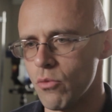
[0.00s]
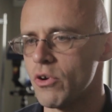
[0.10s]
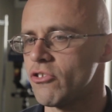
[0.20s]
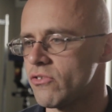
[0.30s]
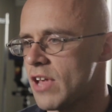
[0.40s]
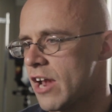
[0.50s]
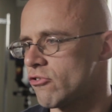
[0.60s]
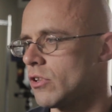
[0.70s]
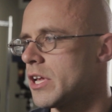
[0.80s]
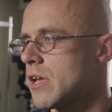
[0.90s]
which is
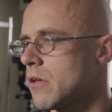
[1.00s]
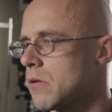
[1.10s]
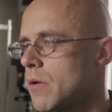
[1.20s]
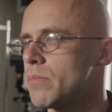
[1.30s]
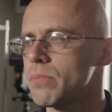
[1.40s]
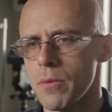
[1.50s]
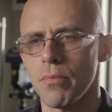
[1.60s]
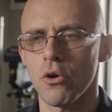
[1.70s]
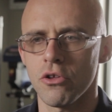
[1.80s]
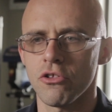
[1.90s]
actually a
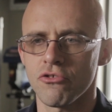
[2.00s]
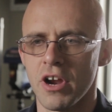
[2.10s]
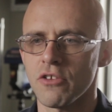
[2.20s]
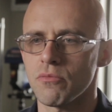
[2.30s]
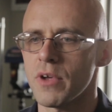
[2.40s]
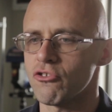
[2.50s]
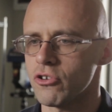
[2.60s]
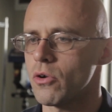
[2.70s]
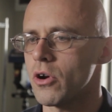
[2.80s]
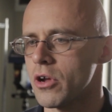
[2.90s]
component of the
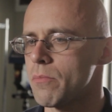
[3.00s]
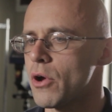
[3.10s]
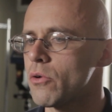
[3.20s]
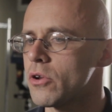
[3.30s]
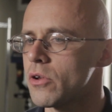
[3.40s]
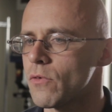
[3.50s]
transmission or a component